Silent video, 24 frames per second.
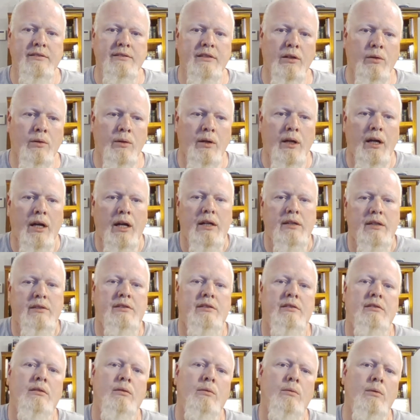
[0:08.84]
How's it going
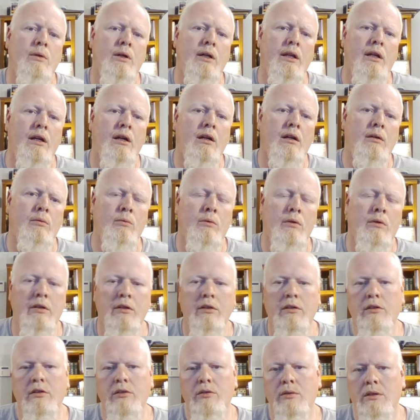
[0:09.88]
guys? What I
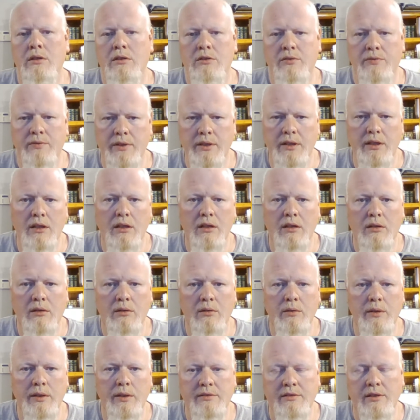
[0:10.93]
wanted to do in this
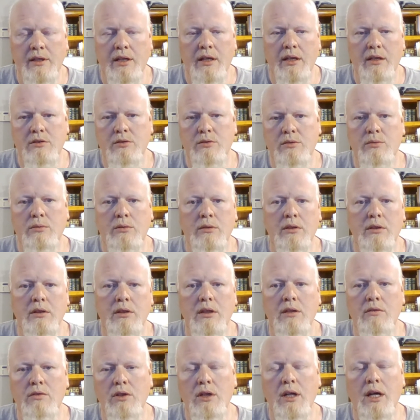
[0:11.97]
video is
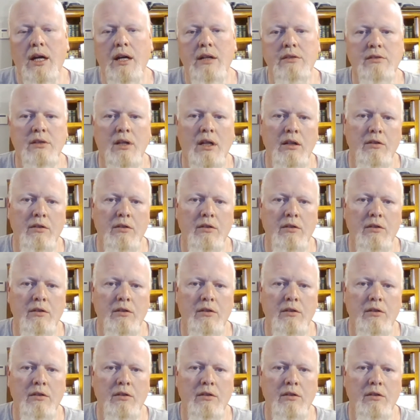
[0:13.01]
actually give you guys